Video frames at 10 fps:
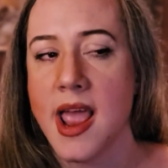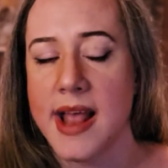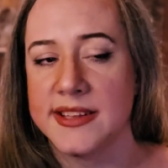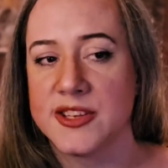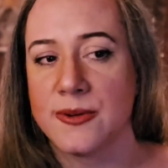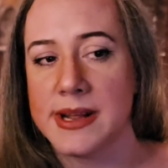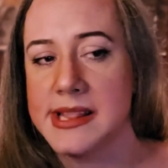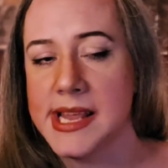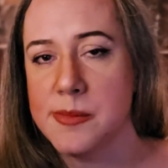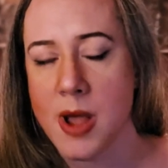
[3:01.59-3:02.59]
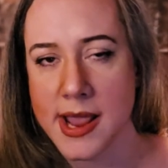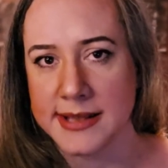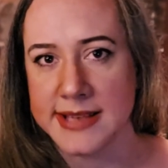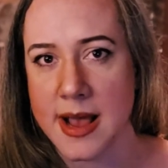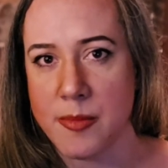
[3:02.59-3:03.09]
And so I lead by
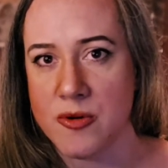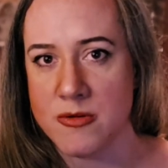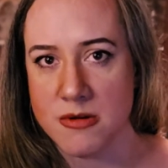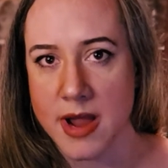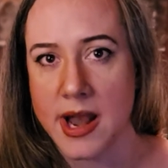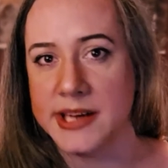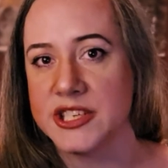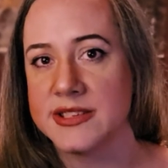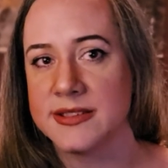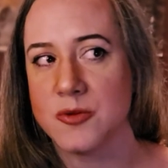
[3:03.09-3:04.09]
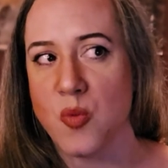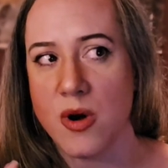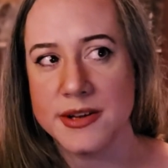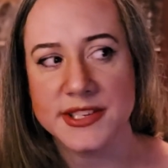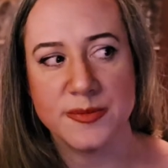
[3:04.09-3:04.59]
example. And I just
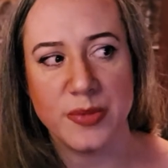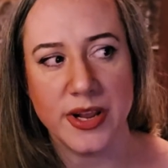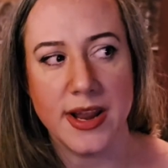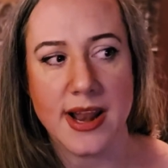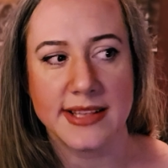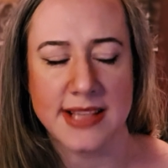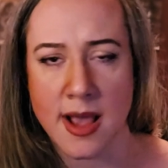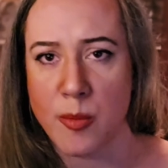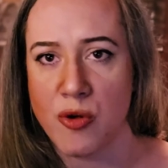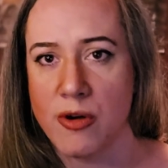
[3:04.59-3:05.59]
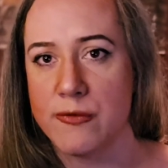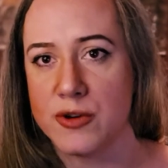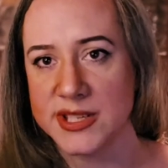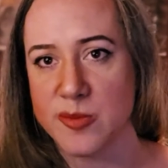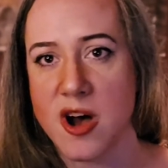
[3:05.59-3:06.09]
want to be an example of
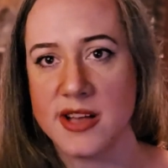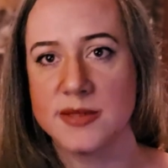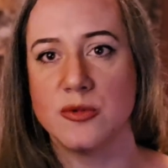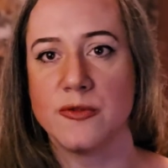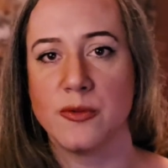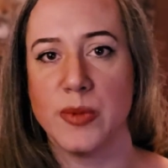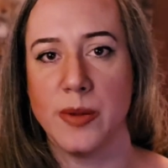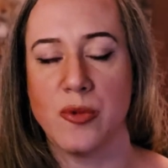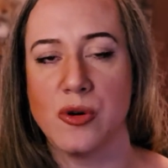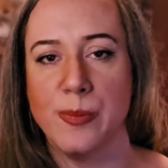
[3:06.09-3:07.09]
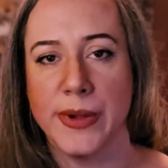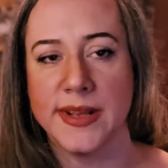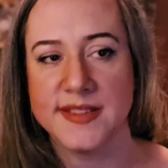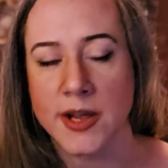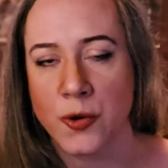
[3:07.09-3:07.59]
what's possible for people,
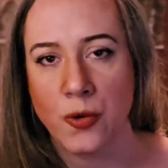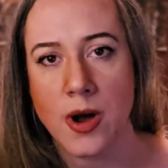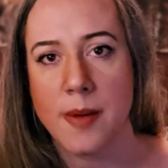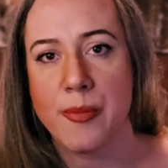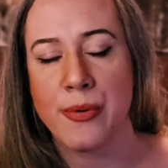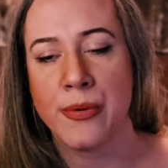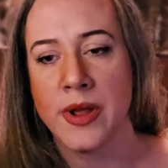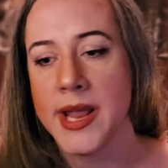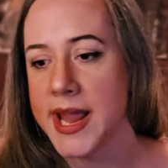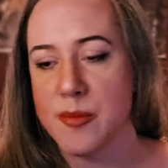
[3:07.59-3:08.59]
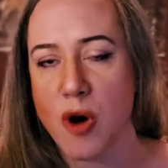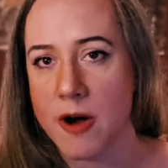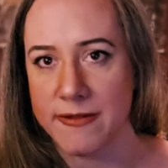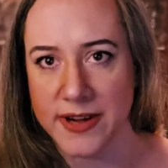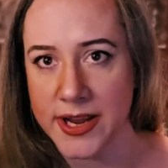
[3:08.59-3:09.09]
because I grew up in
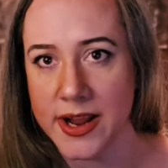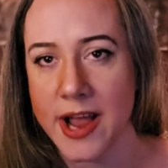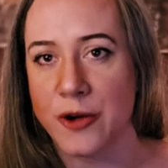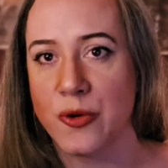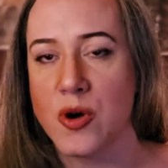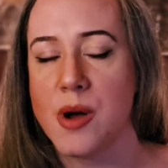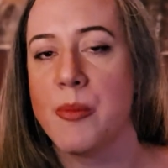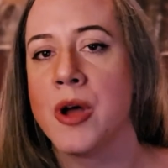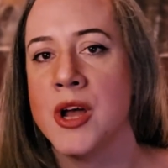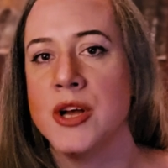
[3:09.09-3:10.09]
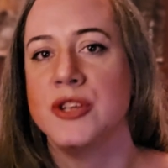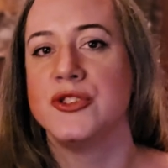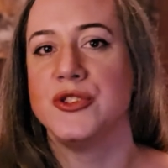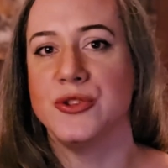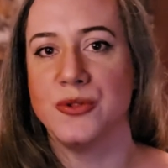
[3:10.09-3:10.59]
poverty. I grew up
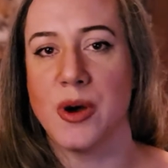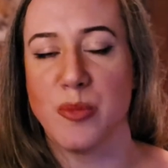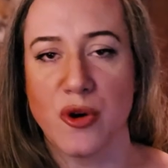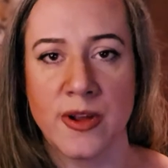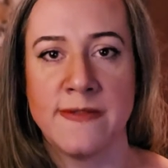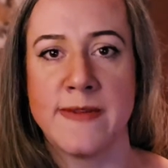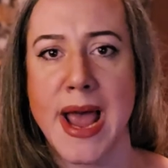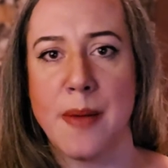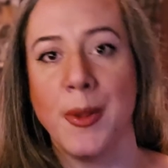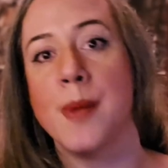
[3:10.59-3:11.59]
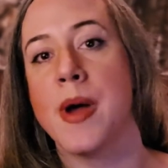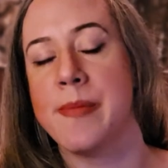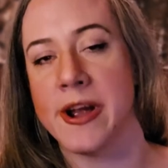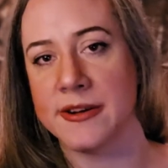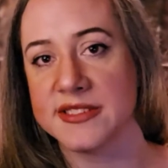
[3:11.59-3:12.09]
to a broken family. My
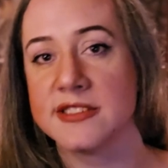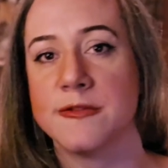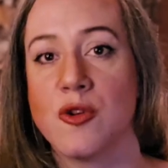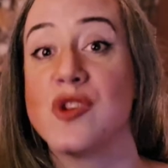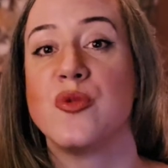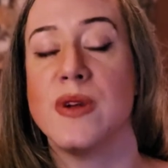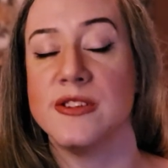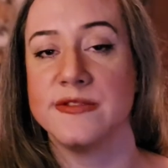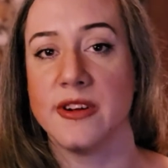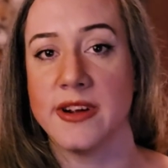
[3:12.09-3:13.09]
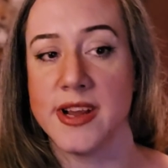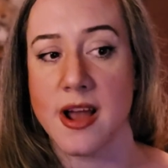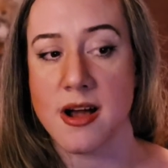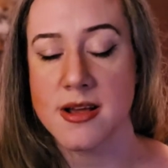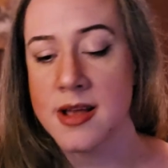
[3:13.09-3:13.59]
parents divorced when I was very
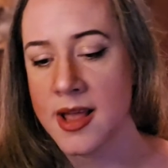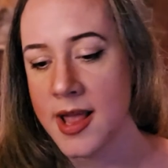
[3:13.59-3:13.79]
young.